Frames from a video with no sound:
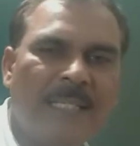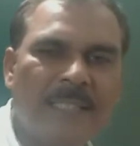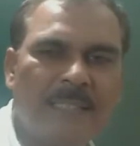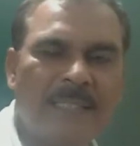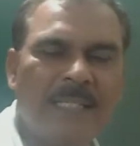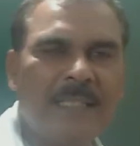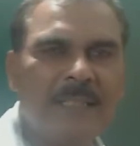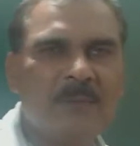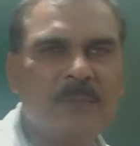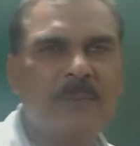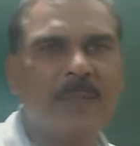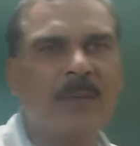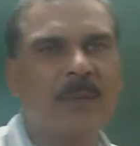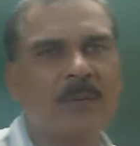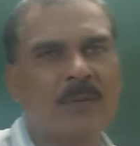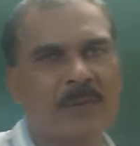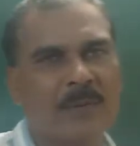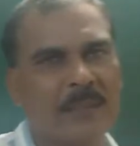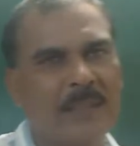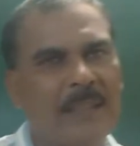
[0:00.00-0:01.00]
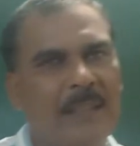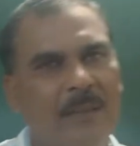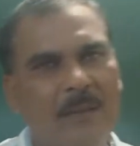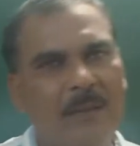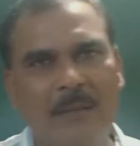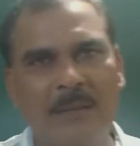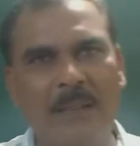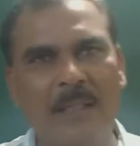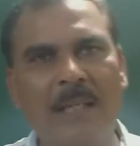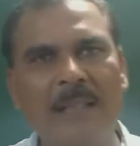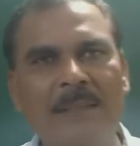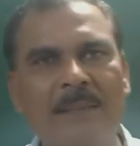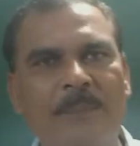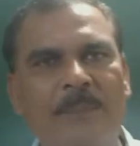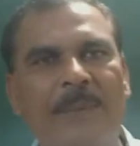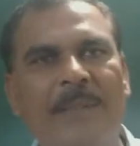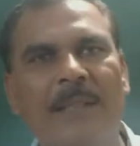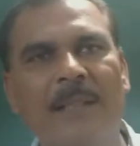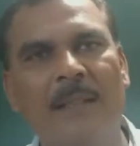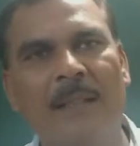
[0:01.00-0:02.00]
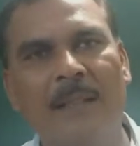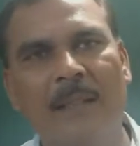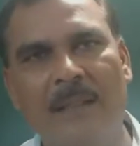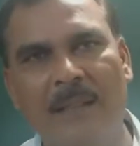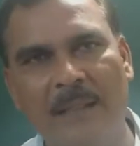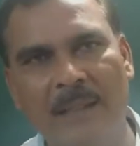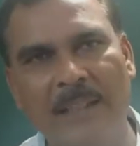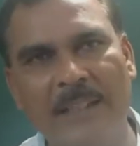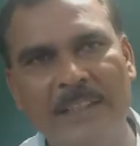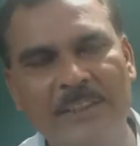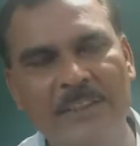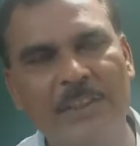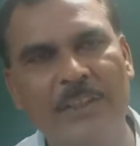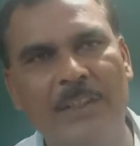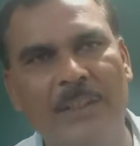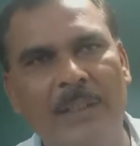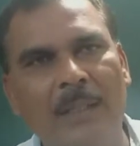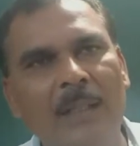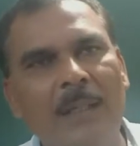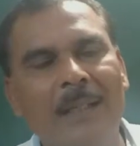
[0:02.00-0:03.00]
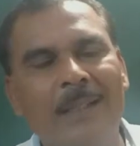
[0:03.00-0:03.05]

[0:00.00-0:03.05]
That is, we have to study it on the last lecture,